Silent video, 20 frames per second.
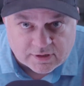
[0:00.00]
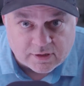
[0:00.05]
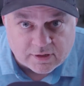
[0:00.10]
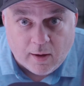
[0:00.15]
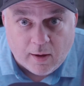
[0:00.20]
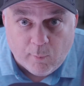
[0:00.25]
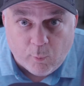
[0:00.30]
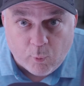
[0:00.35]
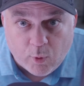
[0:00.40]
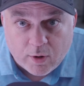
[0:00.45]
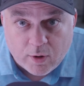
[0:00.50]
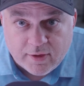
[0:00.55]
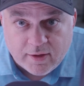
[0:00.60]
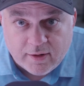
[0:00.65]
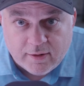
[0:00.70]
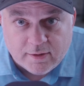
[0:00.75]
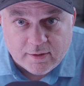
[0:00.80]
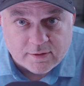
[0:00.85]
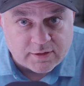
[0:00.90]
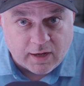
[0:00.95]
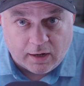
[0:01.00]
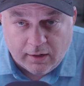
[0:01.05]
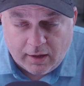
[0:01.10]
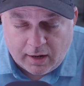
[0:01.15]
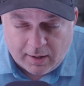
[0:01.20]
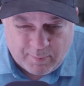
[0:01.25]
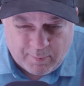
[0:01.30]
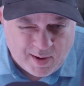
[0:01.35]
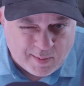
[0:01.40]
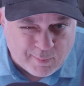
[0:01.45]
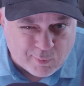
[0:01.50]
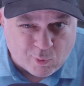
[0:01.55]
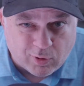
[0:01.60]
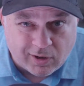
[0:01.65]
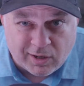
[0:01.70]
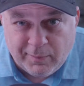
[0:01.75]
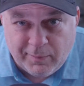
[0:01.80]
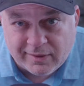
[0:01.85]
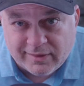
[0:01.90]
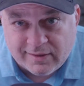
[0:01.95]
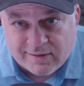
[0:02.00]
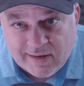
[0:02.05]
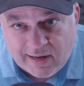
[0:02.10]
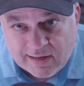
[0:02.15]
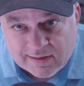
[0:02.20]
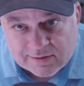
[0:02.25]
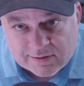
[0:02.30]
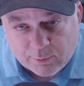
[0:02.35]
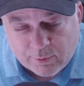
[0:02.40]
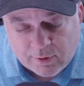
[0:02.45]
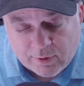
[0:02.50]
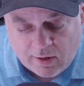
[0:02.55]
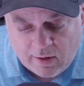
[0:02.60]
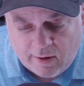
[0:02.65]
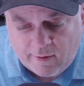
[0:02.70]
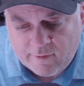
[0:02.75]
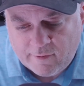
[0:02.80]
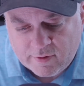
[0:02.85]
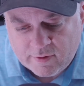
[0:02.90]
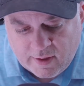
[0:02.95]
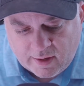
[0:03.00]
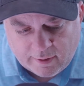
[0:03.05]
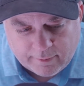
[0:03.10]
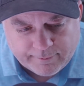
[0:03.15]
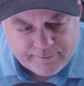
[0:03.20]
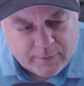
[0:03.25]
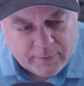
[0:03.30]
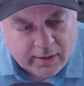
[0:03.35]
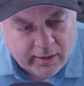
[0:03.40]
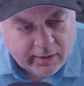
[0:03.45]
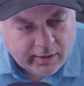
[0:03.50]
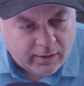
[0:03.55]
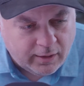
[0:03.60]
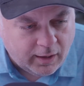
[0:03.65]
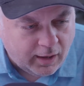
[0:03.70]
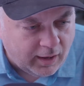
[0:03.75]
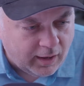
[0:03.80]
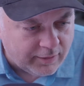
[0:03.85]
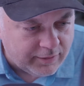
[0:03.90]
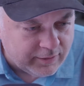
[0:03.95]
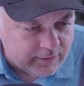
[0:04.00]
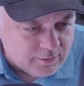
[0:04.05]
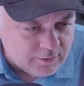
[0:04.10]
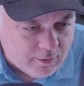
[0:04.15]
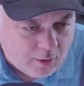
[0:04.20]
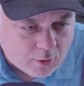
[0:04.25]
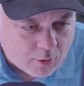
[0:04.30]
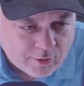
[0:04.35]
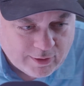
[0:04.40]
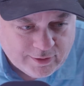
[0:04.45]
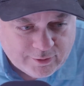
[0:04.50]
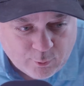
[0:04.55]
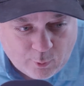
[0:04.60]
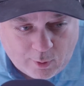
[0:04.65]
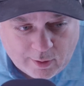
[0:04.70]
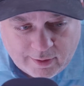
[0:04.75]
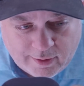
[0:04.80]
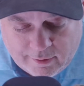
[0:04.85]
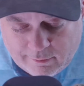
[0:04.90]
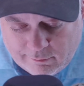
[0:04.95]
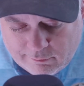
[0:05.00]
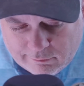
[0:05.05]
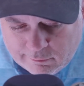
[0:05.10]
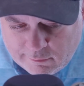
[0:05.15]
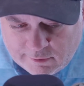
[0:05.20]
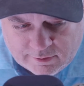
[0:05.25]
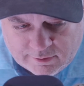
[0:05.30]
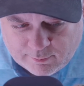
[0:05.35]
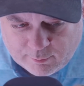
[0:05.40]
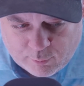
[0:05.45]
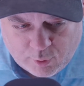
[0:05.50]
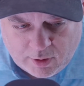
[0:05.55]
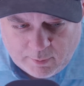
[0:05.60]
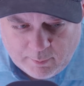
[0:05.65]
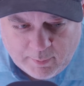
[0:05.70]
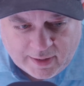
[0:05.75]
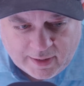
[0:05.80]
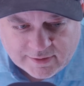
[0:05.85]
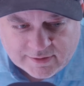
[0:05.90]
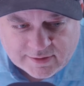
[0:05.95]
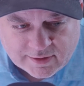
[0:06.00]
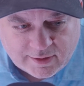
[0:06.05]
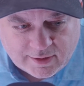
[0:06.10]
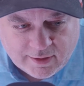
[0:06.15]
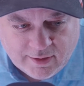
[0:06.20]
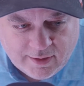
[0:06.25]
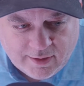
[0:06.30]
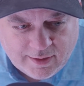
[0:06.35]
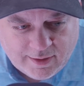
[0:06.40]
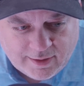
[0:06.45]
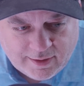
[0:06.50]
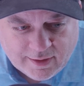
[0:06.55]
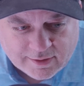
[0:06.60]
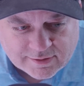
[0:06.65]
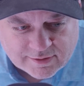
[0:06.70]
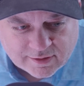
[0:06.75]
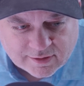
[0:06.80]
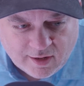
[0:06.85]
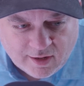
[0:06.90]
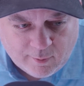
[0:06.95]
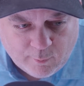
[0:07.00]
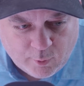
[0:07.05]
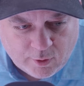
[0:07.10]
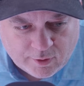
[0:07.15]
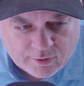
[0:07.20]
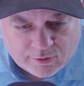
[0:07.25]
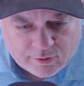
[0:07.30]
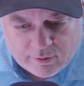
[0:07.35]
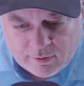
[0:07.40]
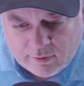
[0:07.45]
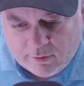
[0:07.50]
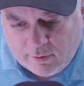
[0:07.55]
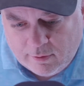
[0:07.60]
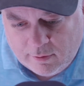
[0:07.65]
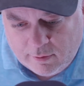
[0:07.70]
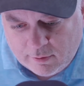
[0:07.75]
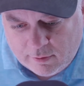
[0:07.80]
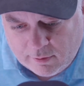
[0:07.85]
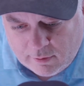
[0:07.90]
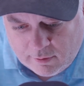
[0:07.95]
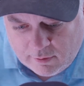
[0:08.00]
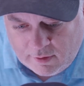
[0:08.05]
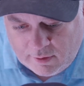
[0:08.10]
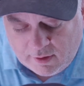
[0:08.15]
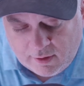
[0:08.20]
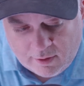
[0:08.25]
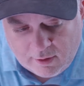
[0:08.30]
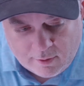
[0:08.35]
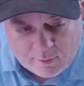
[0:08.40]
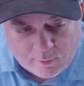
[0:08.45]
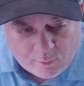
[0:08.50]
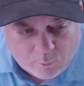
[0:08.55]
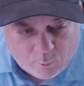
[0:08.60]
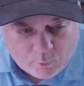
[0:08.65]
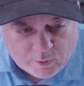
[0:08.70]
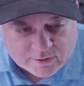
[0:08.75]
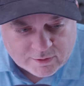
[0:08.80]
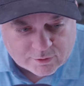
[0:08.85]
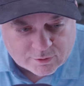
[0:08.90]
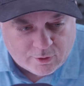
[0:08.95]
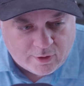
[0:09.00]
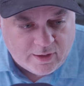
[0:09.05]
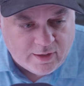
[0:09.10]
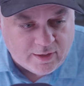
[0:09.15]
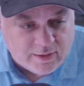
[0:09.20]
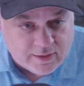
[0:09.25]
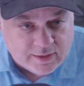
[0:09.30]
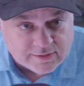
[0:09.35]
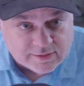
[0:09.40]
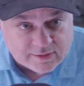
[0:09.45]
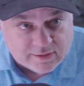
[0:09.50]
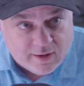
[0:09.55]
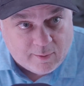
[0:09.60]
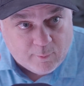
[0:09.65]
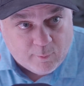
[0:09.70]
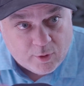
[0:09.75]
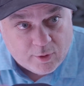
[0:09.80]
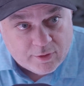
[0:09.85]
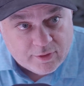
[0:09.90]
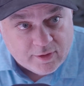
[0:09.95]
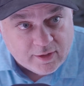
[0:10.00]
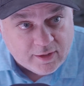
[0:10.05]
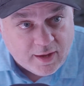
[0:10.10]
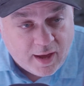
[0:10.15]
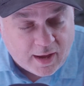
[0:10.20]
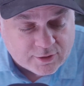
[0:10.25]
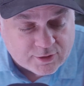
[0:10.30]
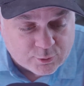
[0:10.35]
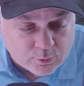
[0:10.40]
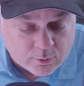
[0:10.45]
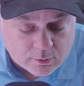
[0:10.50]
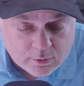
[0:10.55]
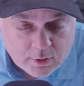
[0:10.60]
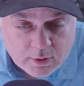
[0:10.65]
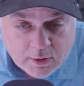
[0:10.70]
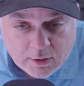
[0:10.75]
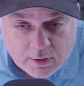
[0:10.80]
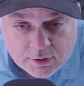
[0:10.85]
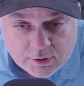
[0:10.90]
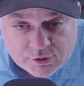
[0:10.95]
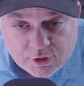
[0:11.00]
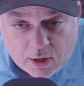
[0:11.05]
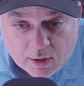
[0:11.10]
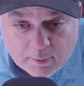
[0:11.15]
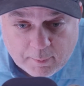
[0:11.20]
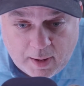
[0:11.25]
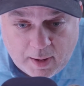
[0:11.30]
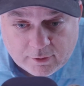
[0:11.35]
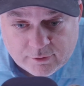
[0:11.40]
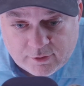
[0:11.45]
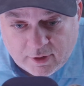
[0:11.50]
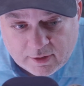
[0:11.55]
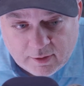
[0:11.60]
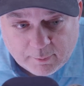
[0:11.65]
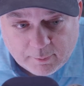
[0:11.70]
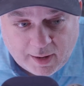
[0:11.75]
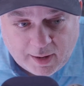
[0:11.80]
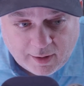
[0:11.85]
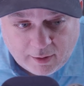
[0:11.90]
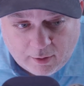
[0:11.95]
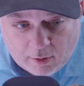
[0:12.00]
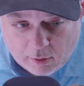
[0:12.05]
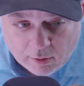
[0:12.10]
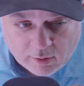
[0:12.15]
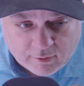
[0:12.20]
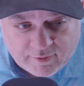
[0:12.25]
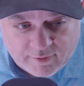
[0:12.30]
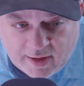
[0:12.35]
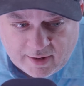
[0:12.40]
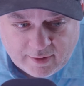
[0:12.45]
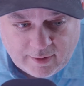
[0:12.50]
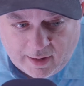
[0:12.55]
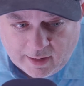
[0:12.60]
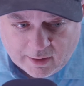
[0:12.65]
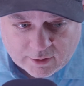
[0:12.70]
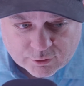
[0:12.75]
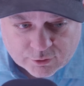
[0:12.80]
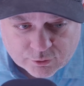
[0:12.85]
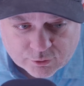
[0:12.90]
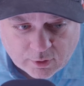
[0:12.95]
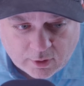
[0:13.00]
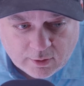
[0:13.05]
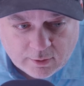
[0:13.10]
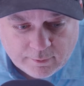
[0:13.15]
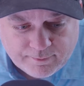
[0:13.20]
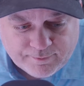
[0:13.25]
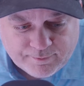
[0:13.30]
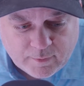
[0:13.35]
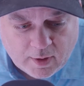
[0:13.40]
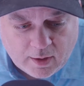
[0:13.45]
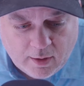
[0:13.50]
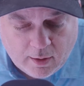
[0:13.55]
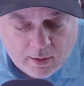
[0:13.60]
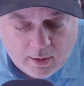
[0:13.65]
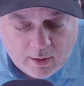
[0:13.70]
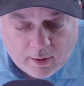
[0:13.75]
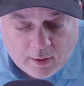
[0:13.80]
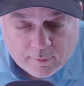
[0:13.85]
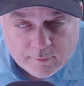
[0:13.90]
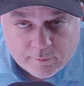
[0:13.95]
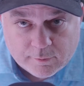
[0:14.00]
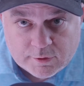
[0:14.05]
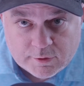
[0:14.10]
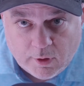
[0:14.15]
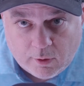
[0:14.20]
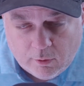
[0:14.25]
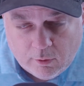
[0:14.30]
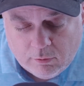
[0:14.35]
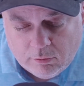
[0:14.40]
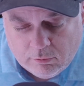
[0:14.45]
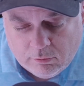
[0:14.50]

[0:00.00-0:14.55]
come with it. It's got a lot of paperwork about the tests that were done and everything. The RE-20 is pretty basic. It doesn't come with the windscreen. It doesn't come with the actual shock mount. You had to buy all of that extra. So